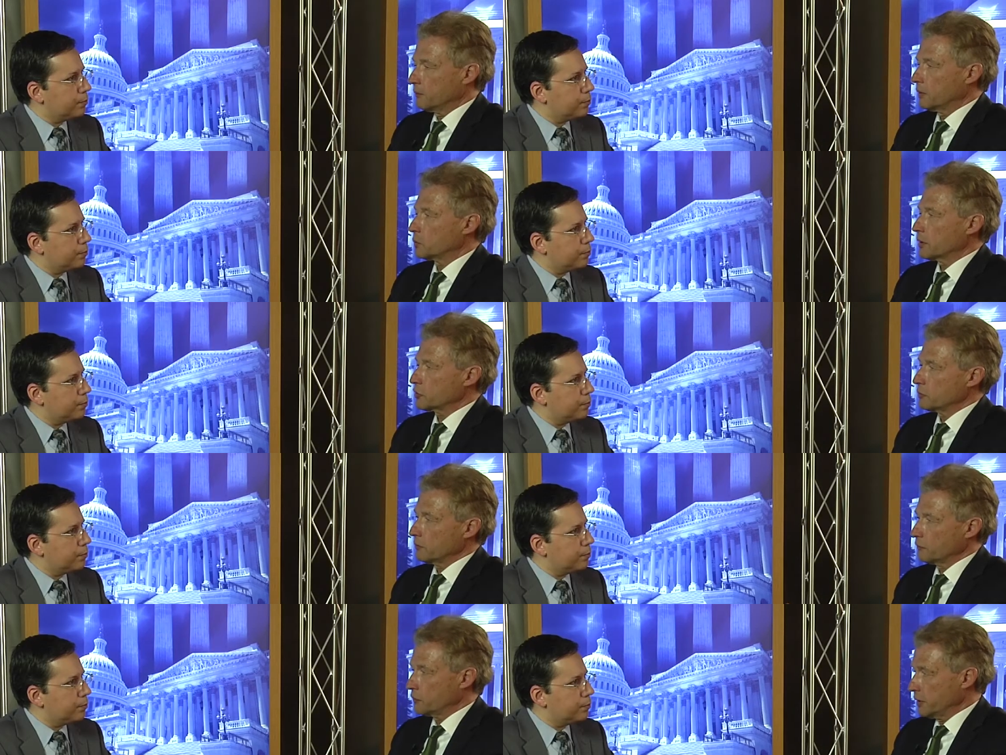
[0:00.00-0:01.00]
Speaker 1: the introduction
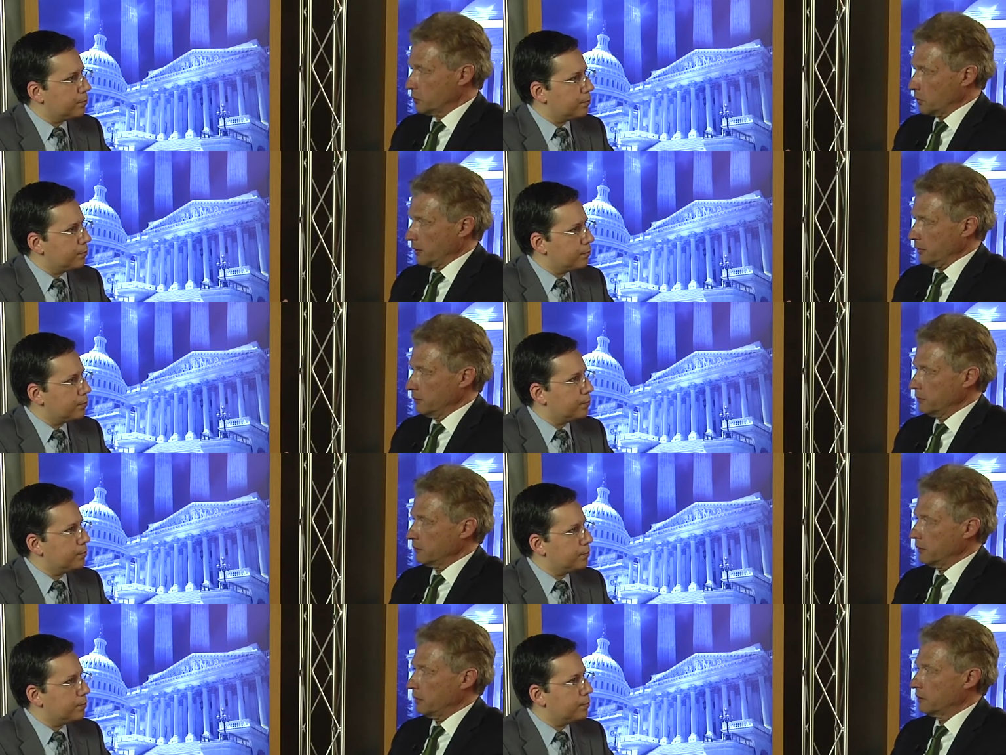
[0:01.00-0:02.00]
of free trade
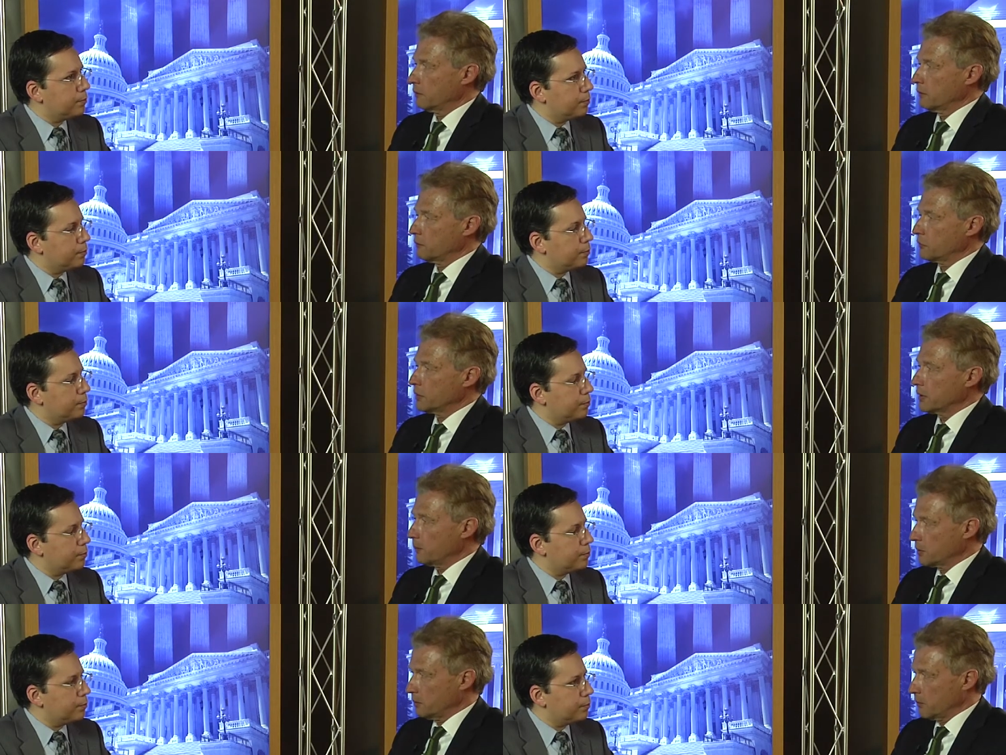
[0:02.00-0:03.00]
and, and free
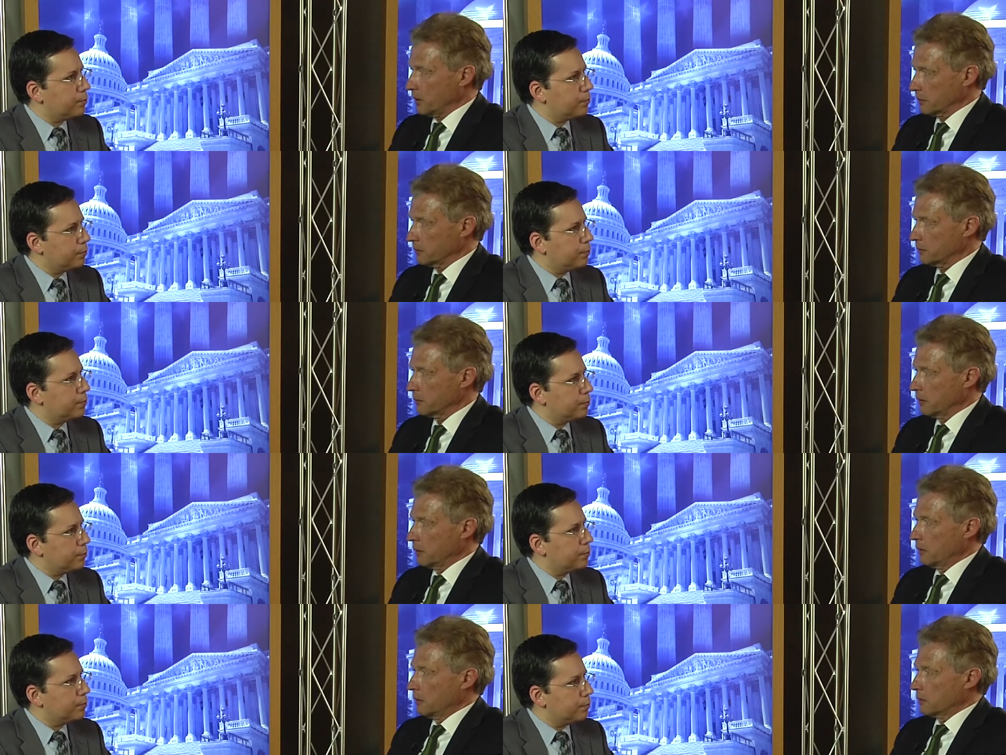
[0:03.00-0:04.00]
capital markets.
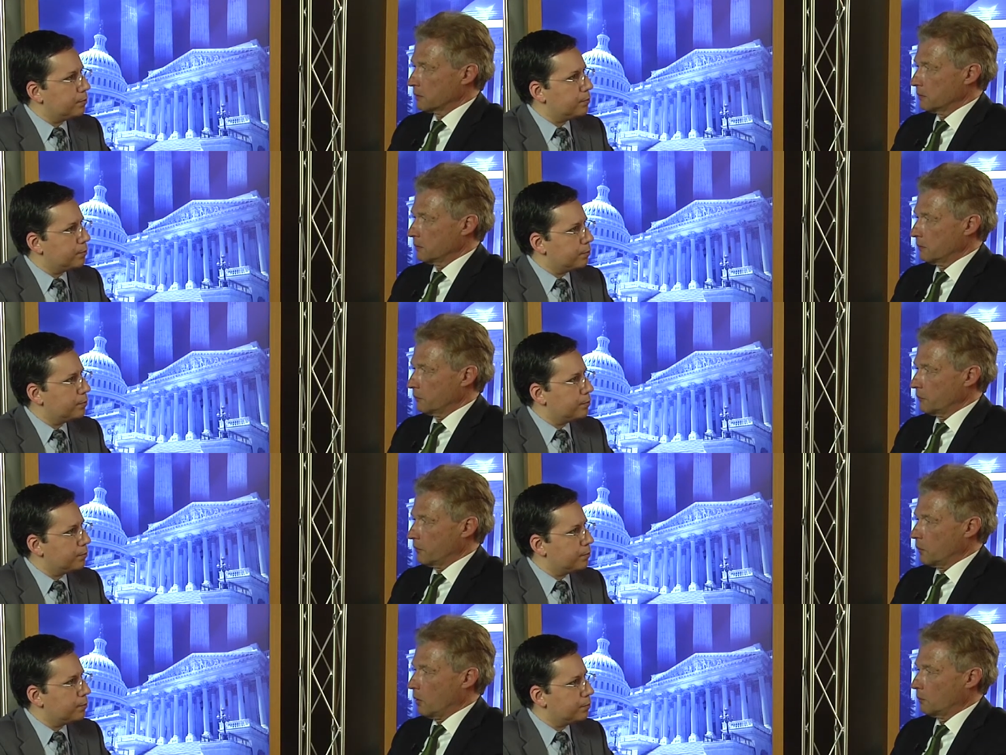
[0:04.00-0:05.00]
So
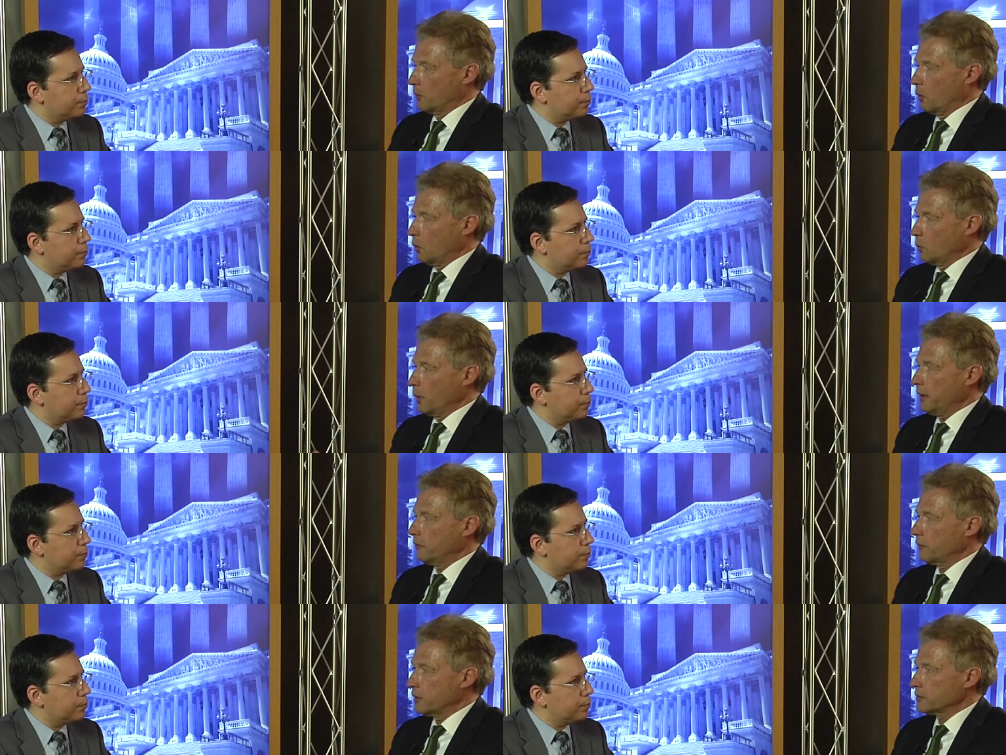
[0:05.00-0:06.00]
the, the, whole way
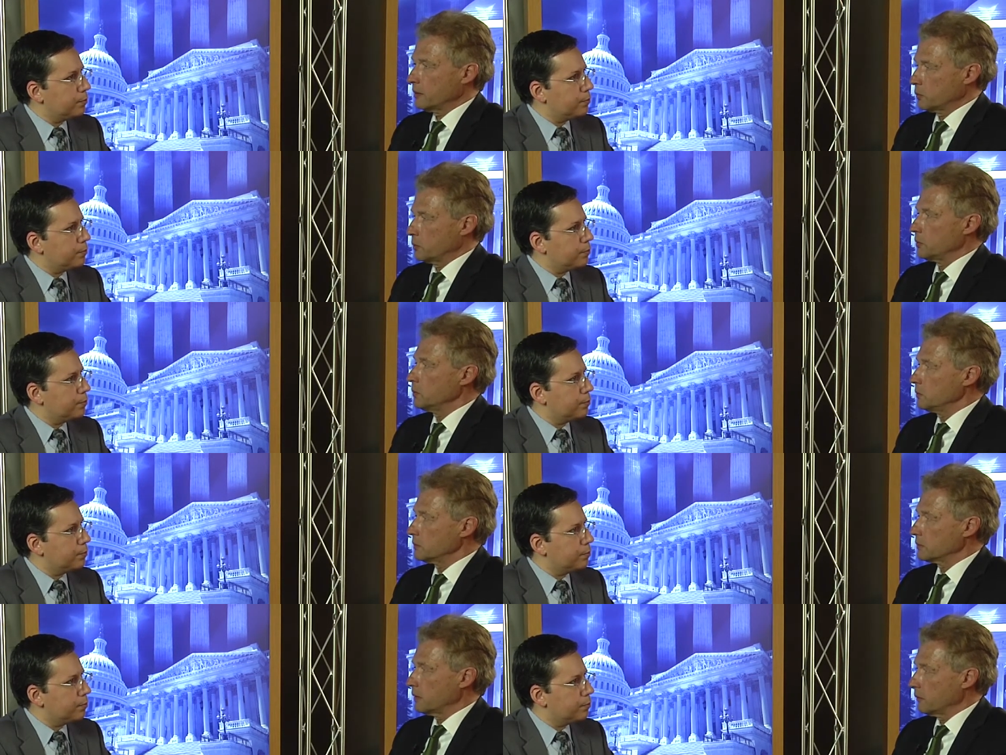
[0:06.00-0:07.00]
things are
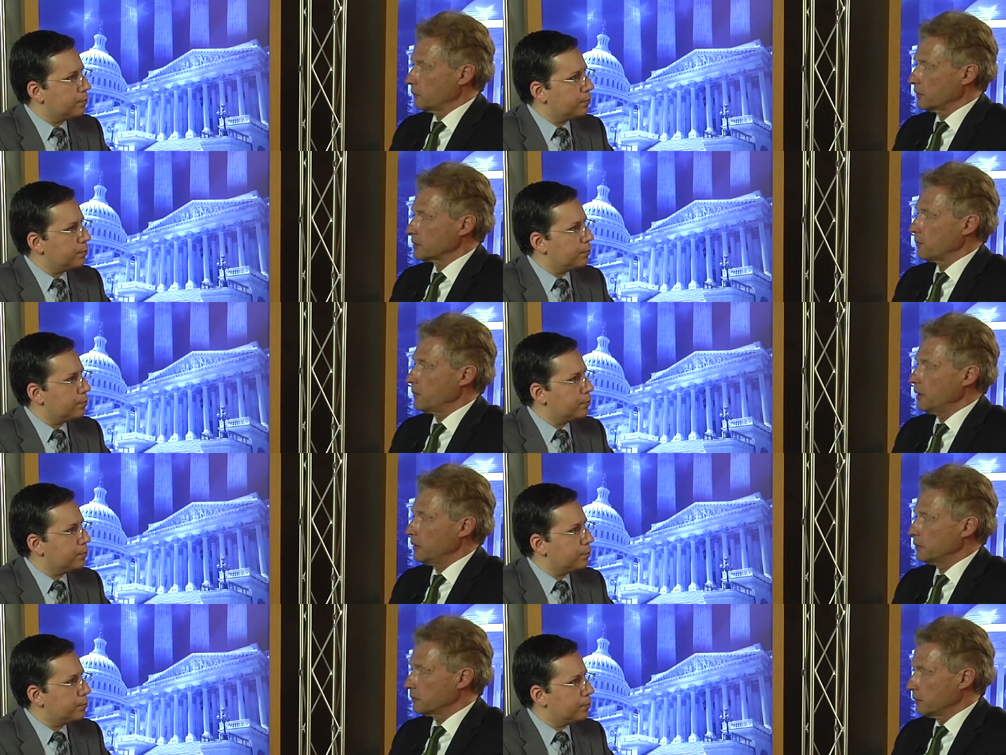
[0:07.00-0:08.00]
produced, uh, things are
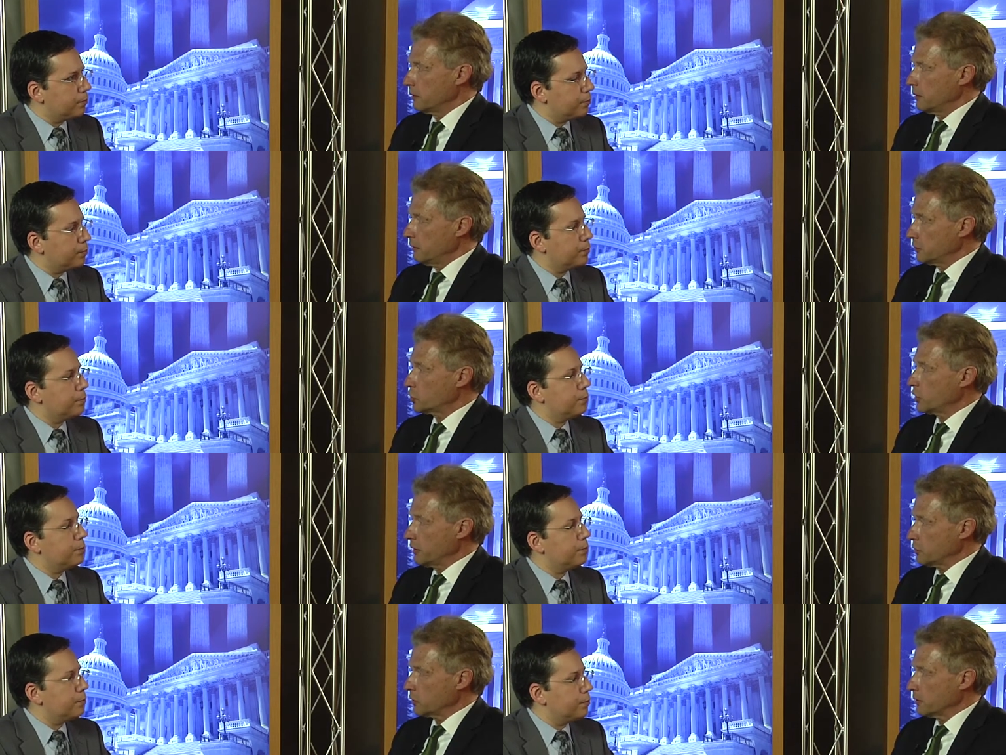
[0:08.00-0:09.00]
made, is
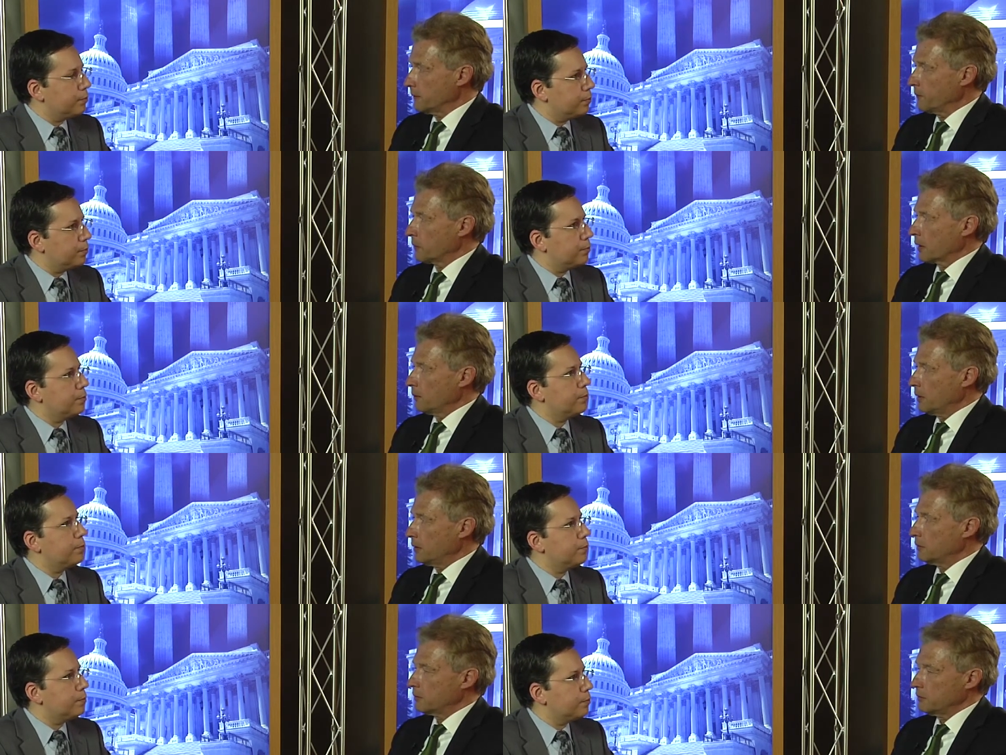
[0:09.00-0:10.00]
changing, but
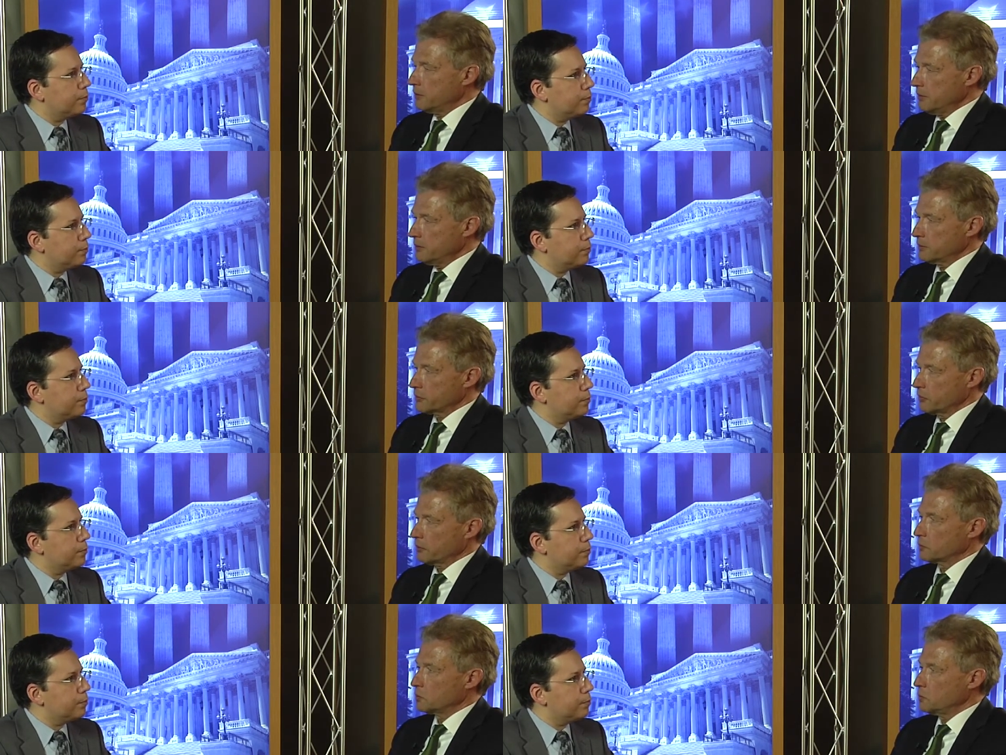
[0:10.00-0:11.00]
it needs a
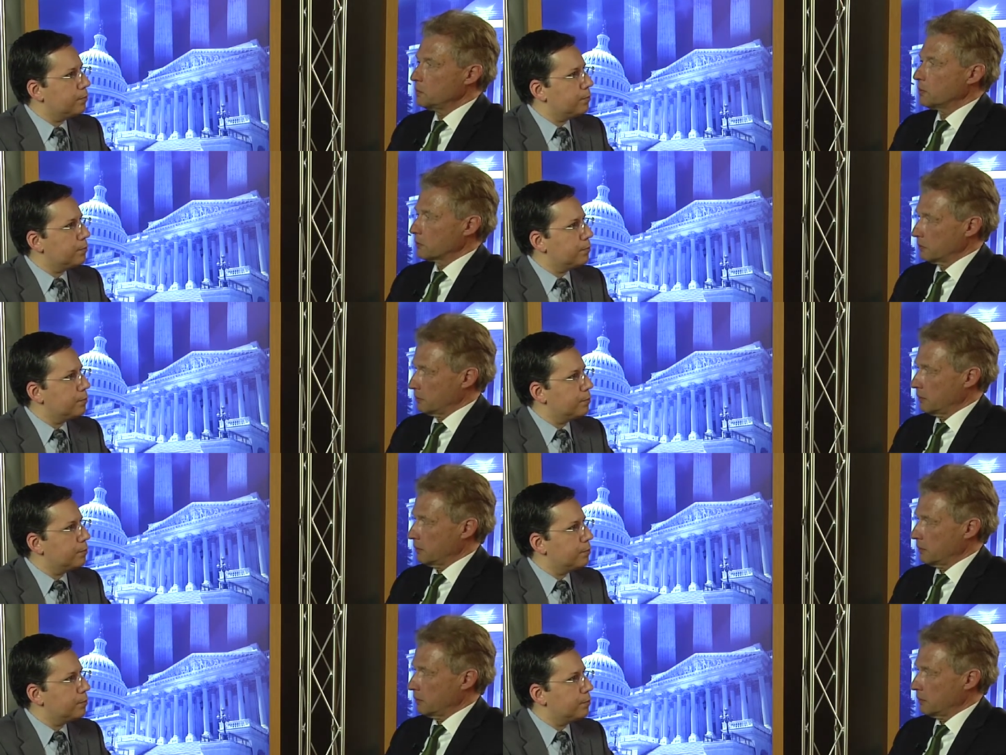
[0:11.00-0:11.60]
certain rulebook